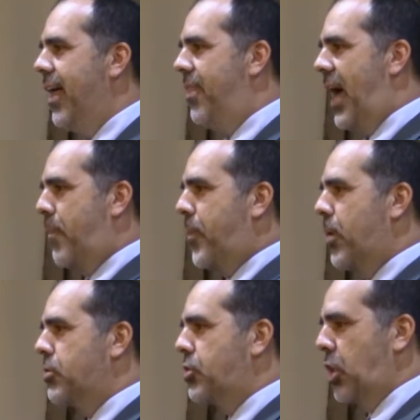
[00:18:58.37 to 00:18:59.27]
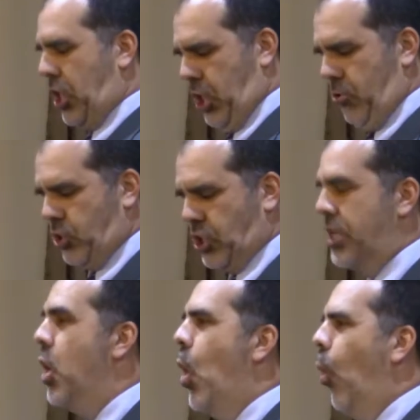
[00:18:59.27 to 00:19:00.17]
that
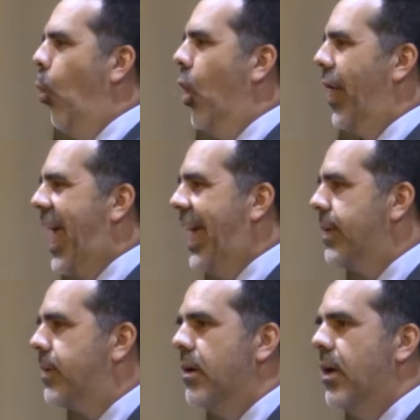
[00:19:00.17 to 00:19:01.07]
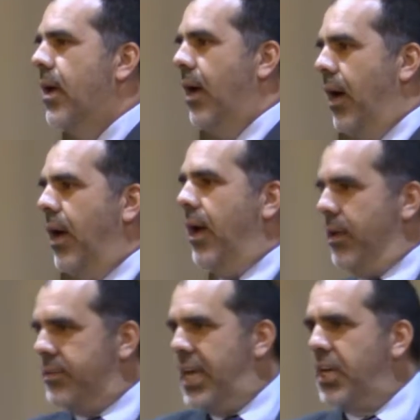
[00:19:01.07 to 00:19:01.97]
persecution will end.
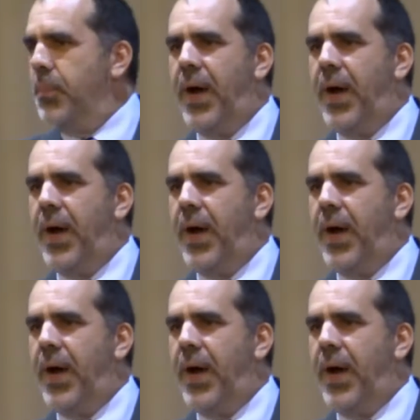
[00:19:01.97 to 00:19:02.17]
Take your